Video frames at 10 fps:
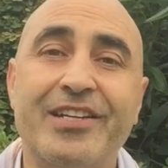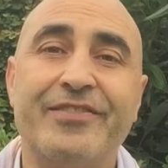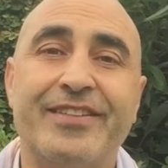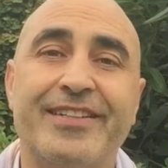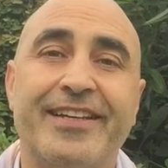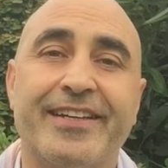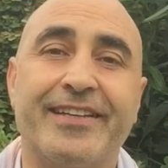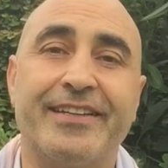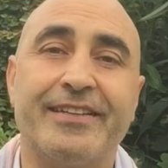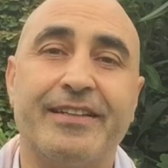of the
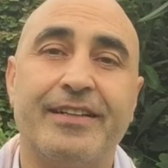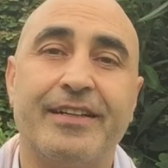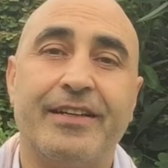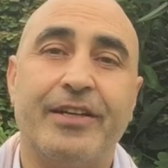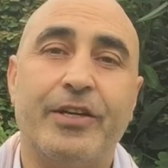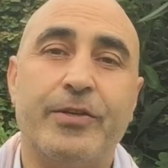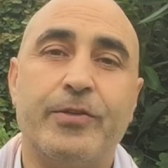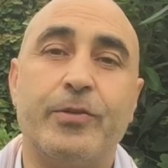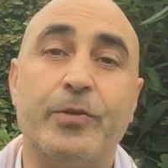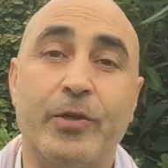day,
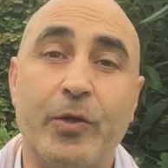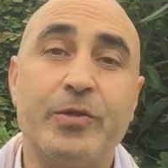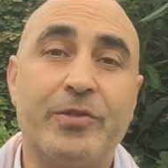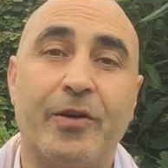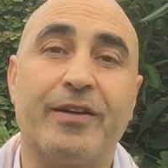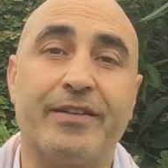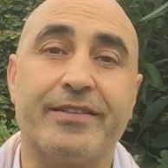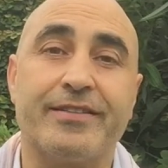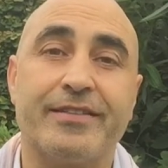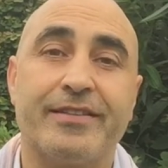to know
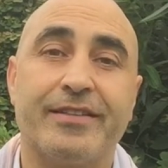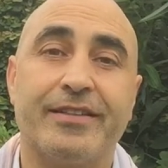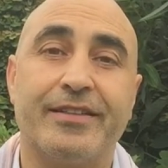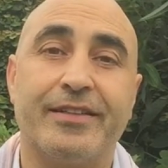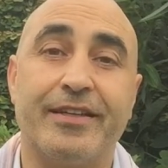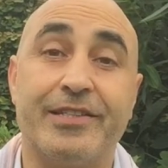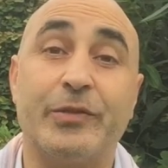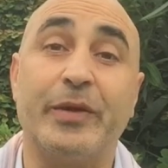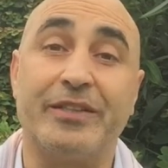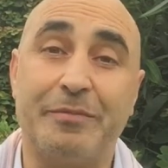chocolate is to
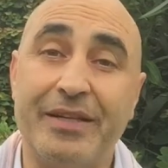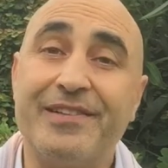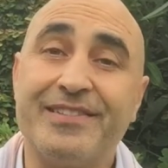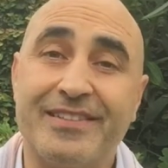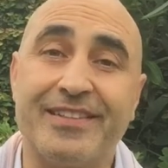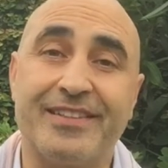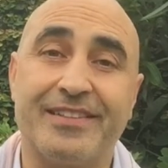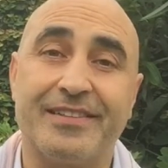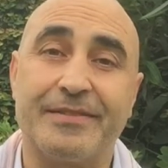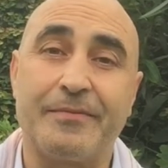experience it.
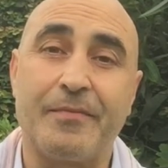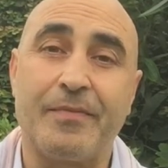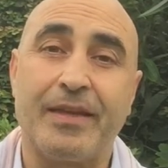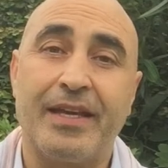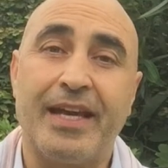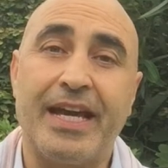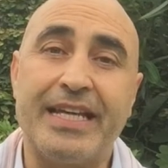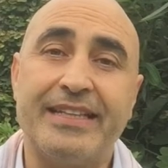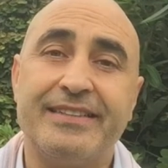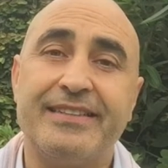
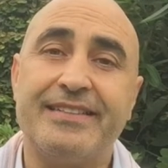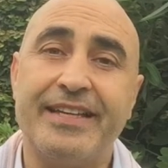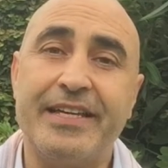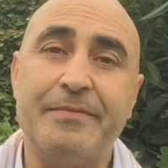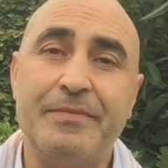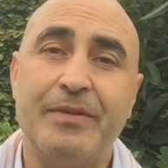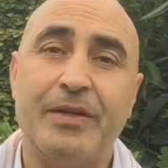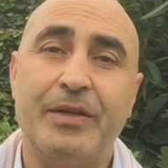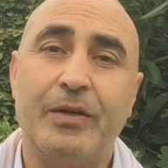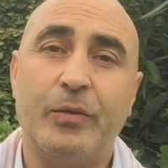And it's the same
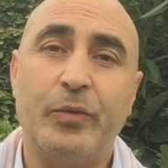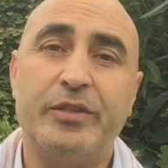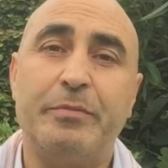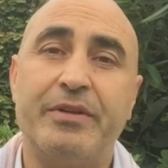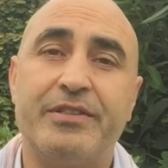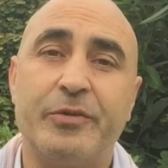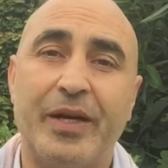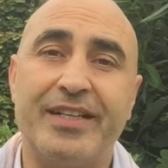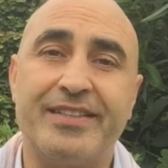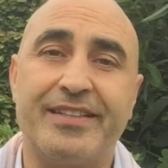with
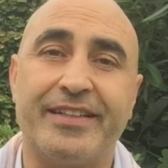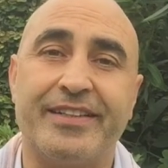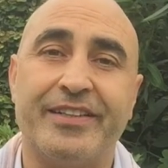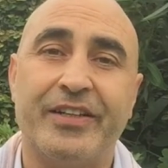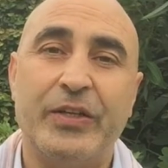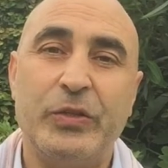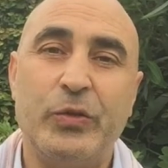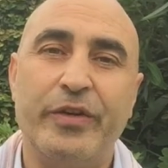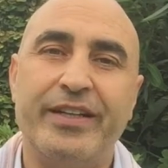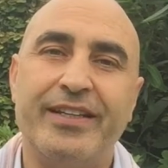spirituality. To
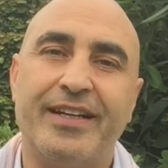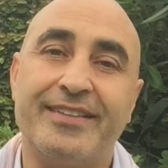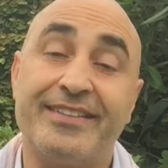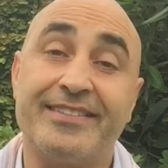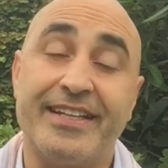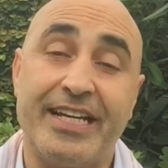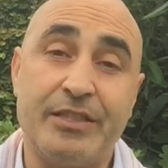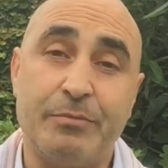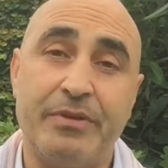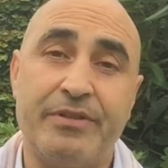really understand
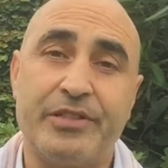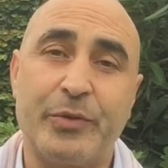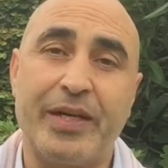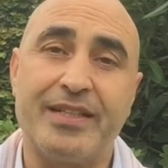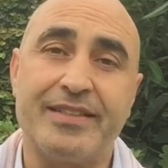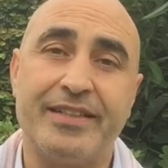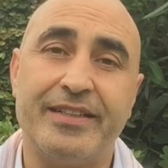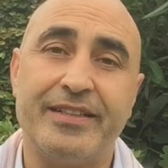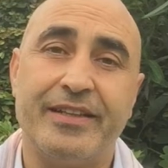spirituality,